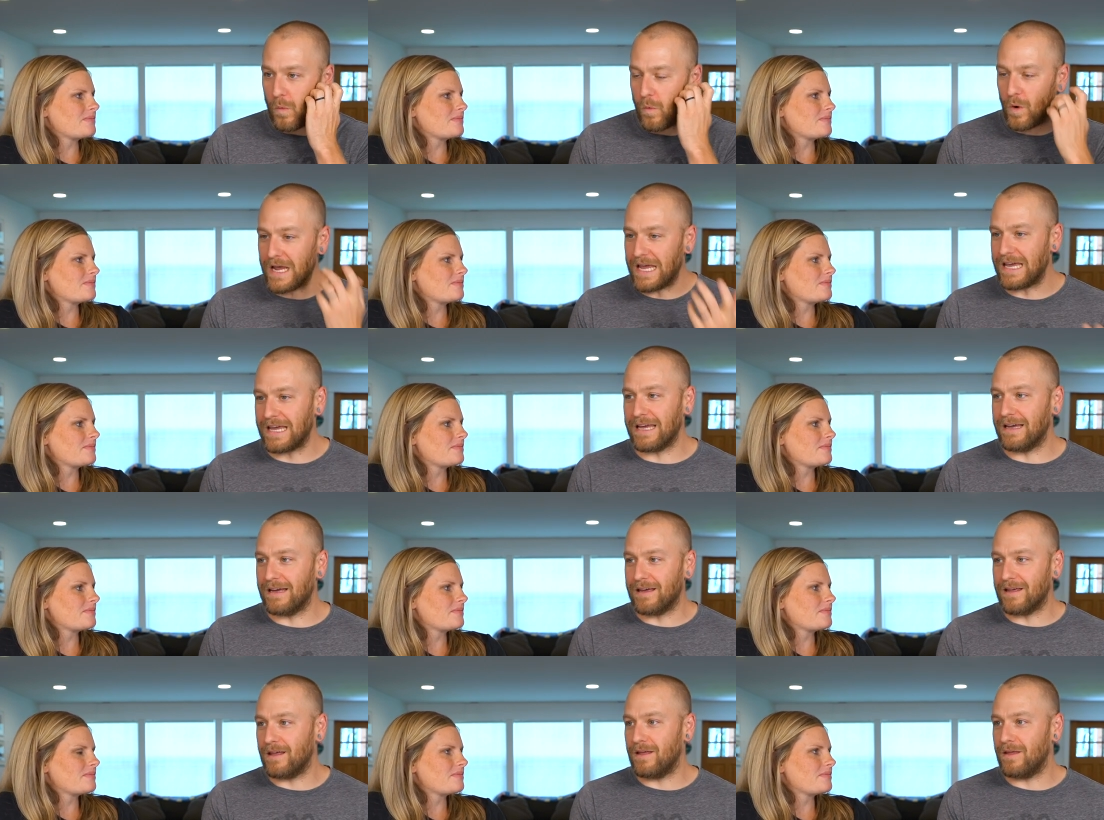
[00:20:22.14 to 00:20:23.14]

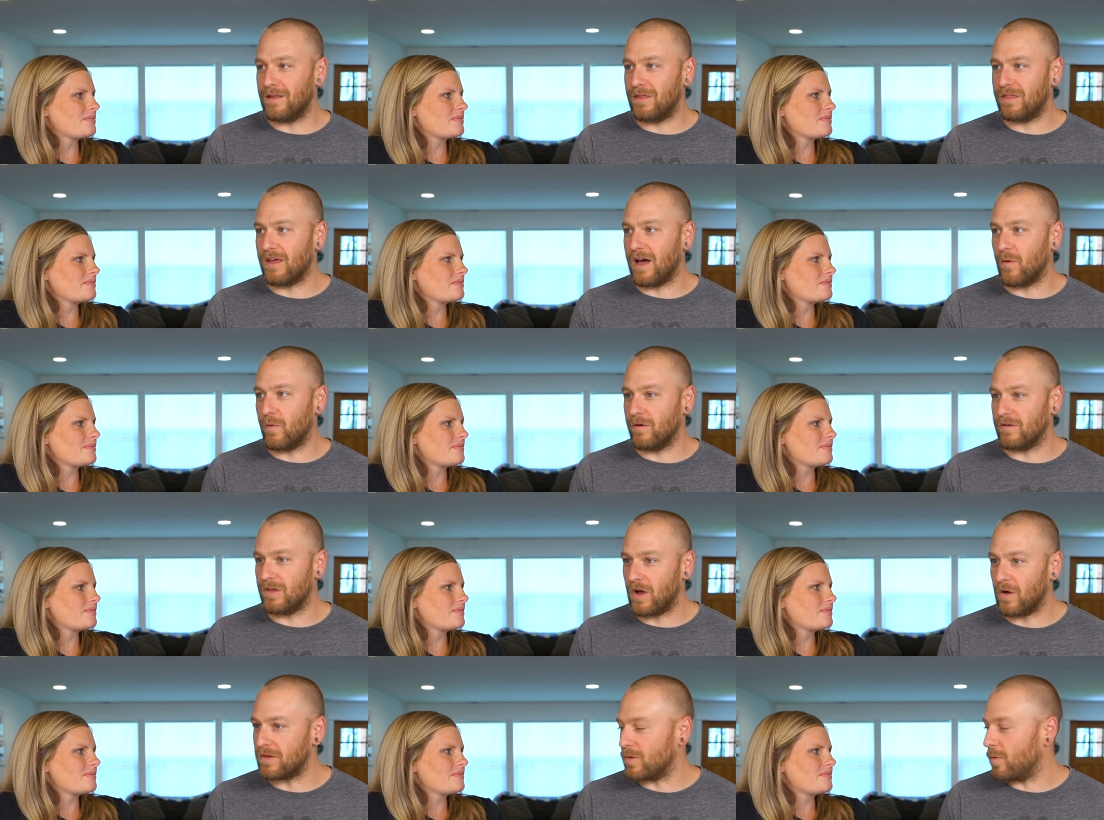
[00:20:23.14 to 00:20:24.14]
Speaker 1: we thought we were
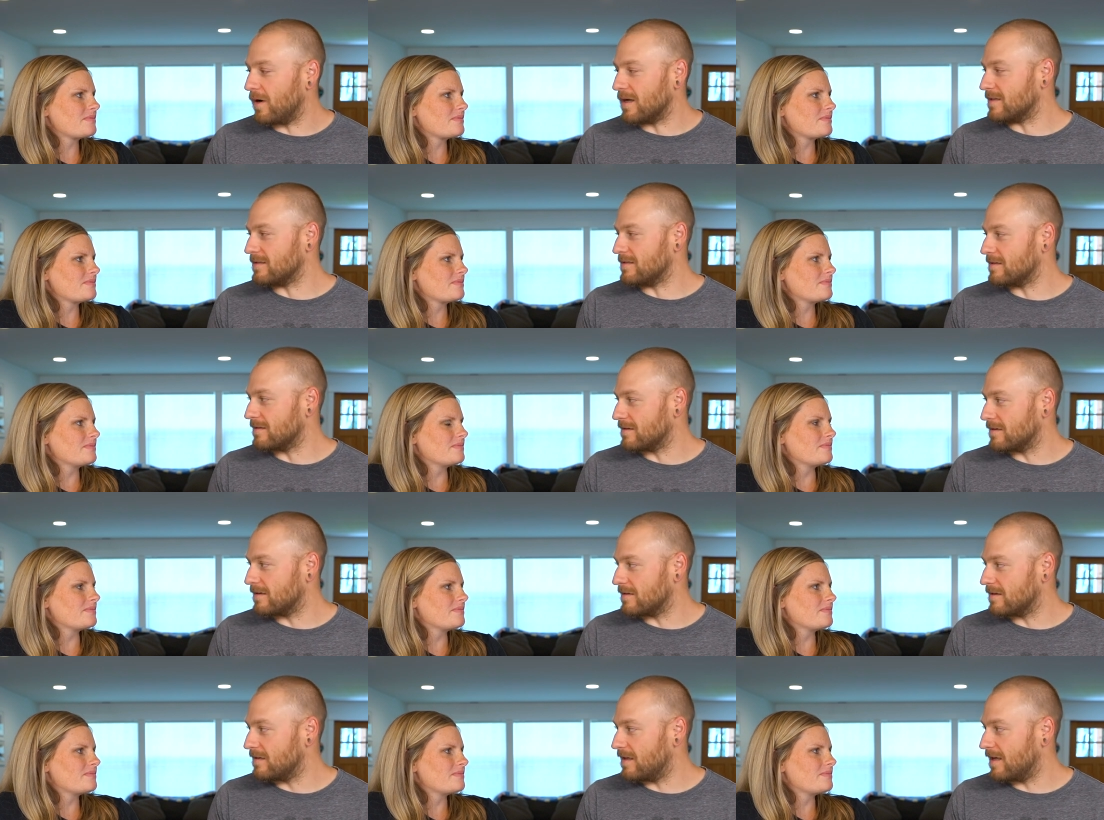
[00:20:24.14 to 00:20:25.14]
the only ones
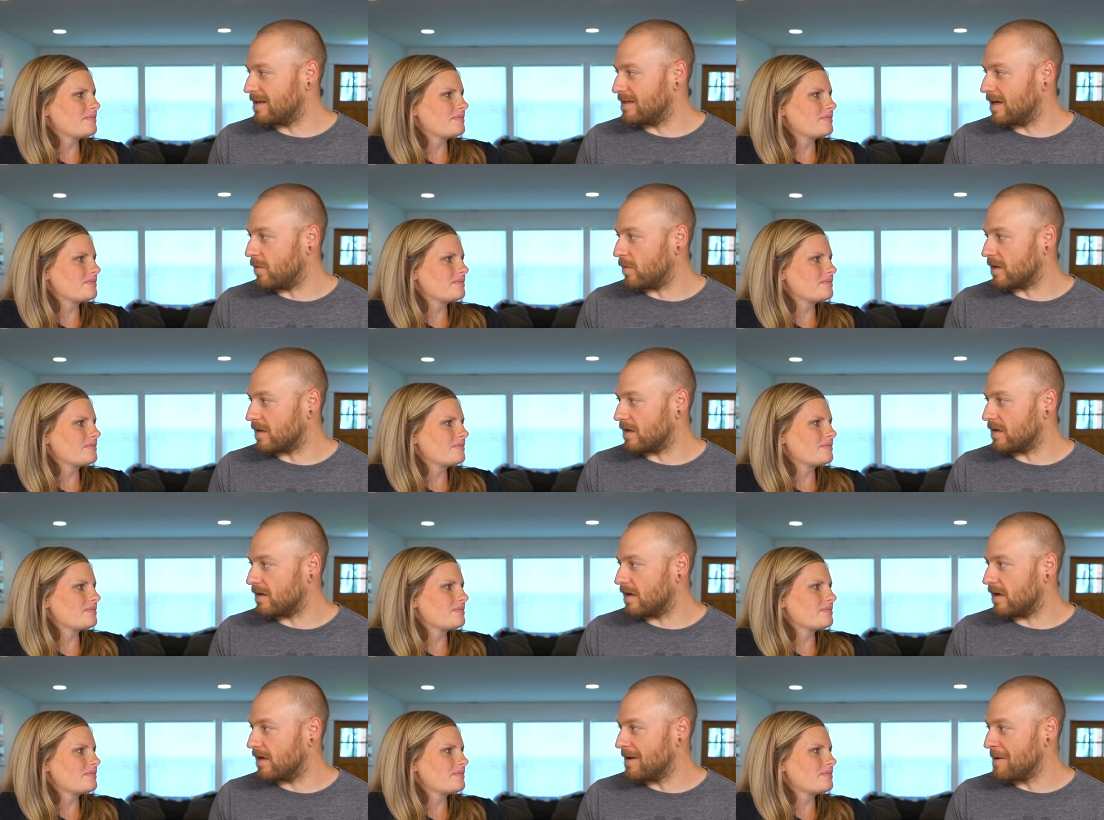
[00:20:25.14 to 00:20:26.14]
mm-hmm. that dealt with it.
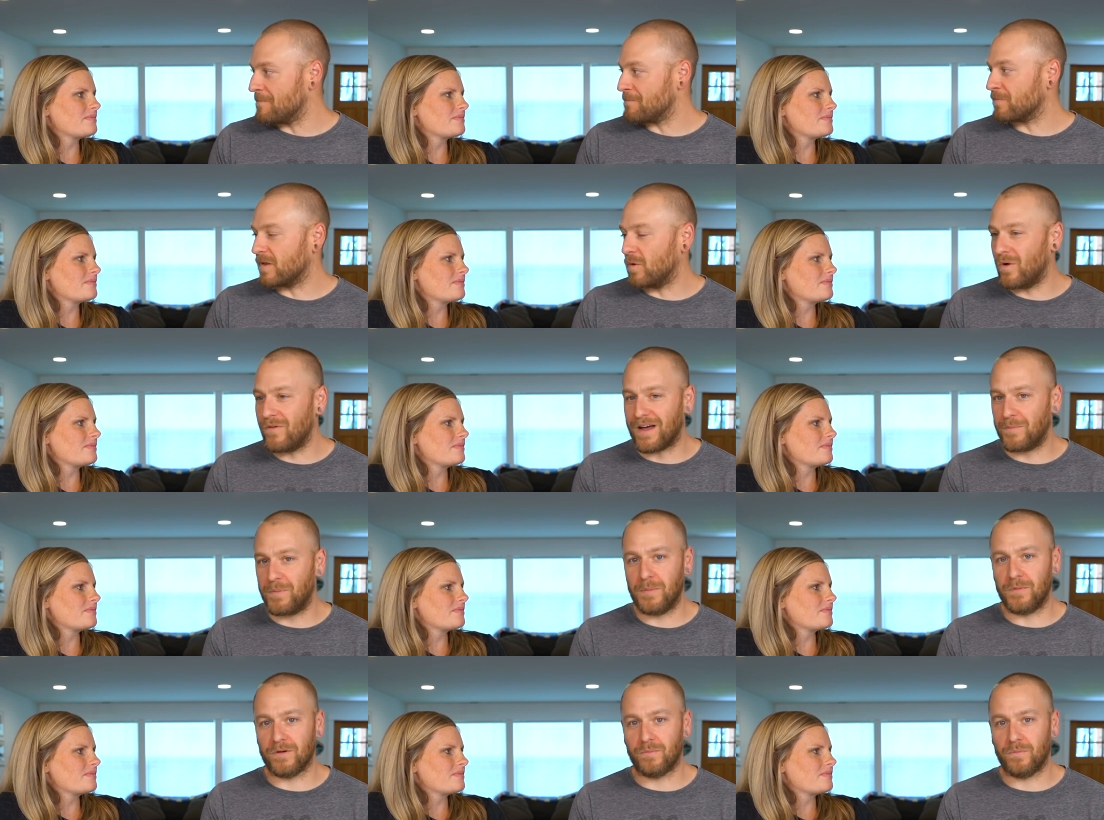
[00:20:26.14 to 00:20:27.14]
We've had
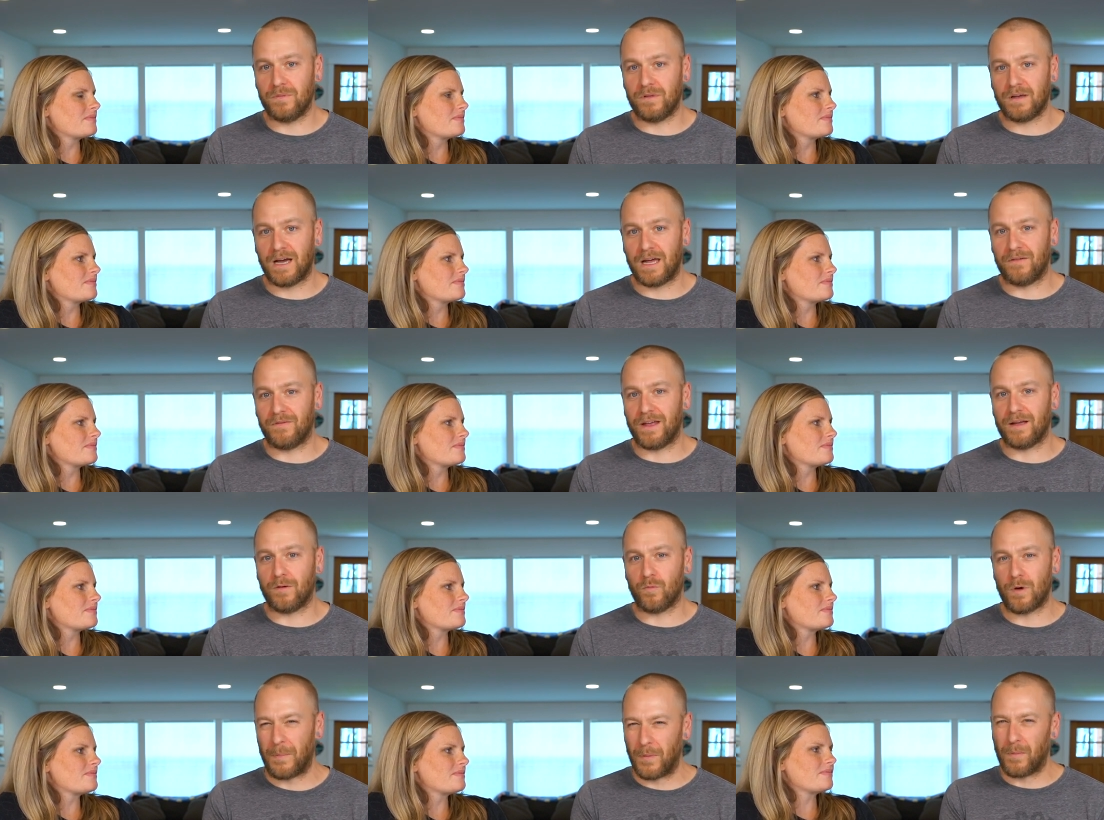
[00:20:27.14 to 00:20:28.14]
people kind of
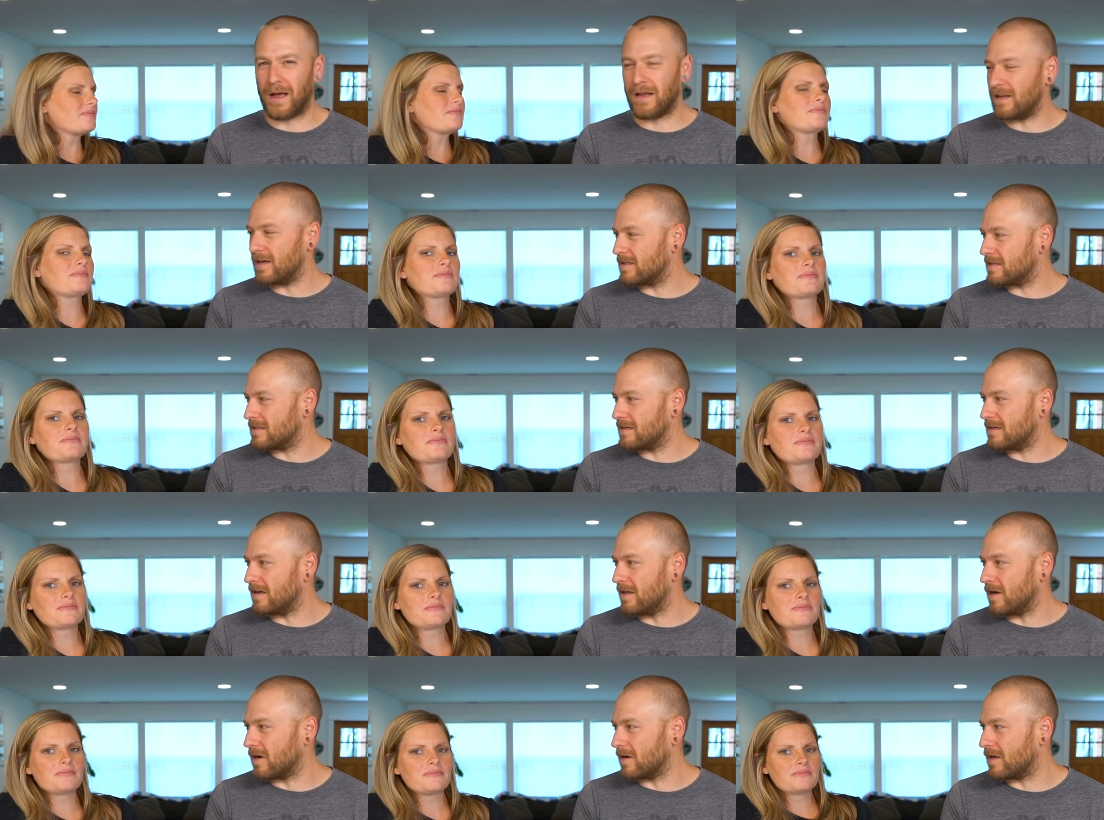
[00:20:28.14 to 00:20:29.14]
like reprimand us
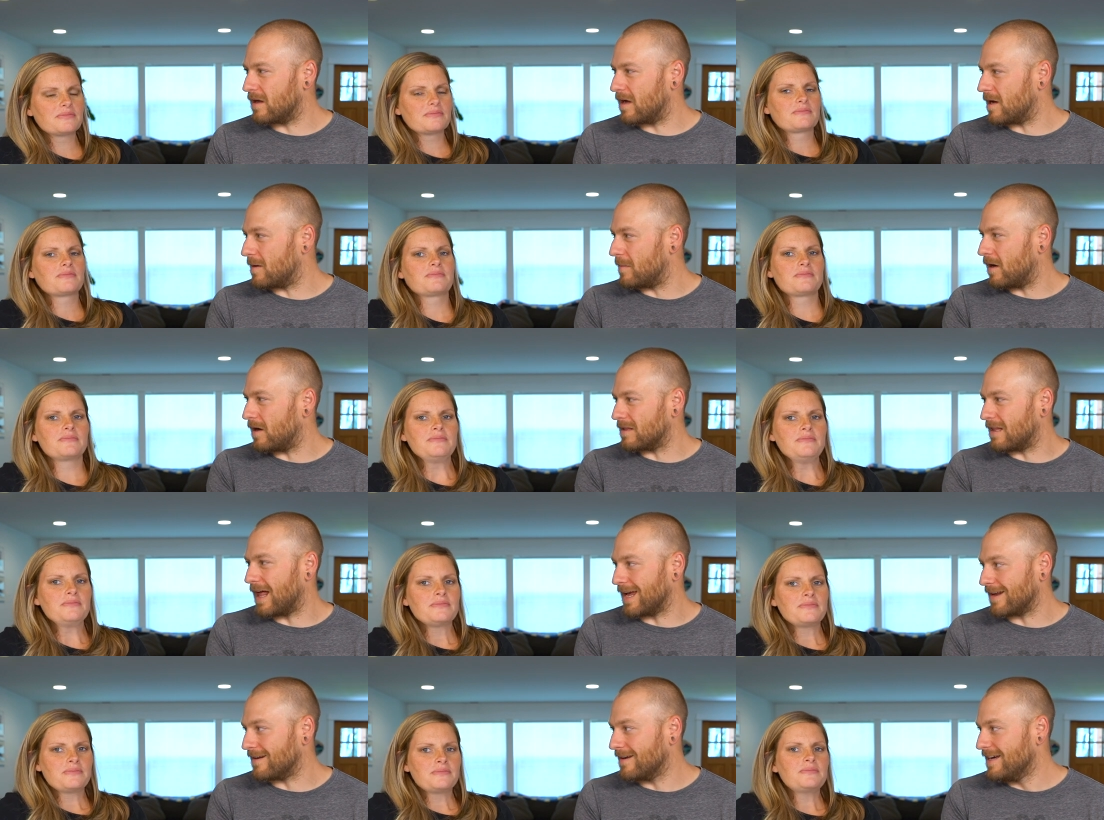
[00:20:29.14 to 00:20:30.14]
in our um,
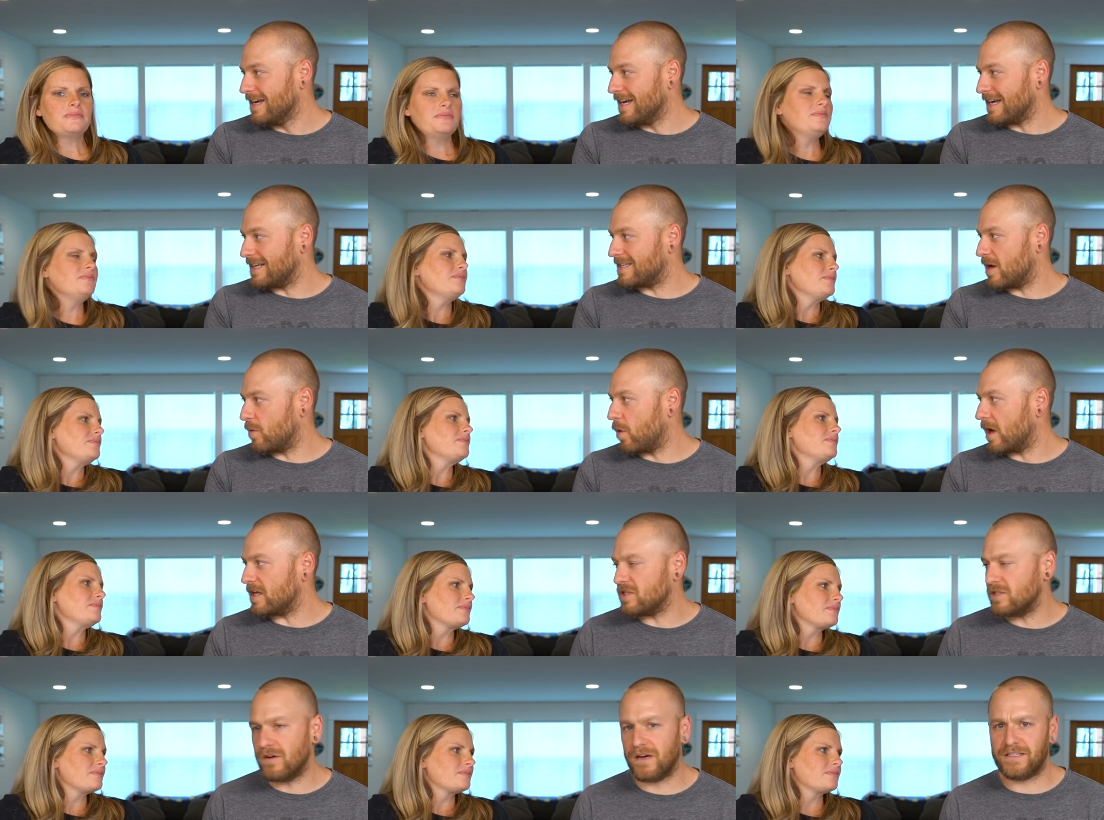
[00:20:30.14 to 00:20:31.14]
online and say, "Why
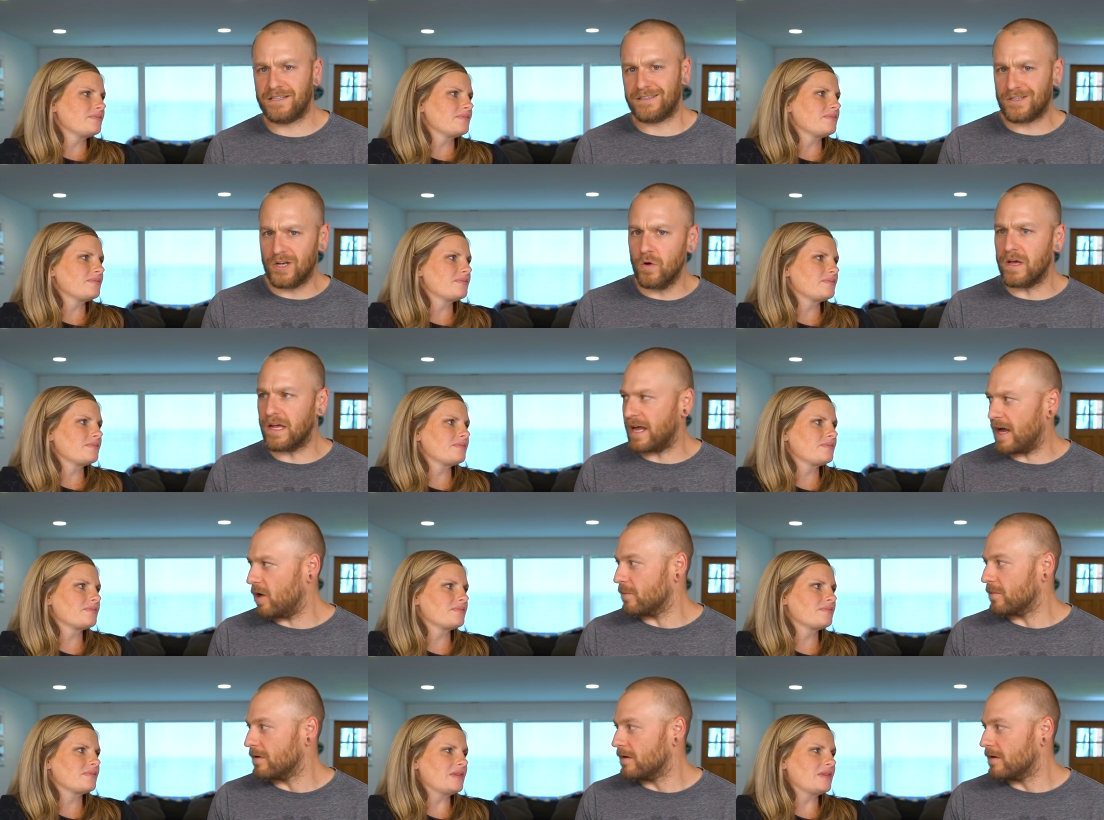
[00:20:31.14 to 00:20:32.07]
didn't you guys just go get help?"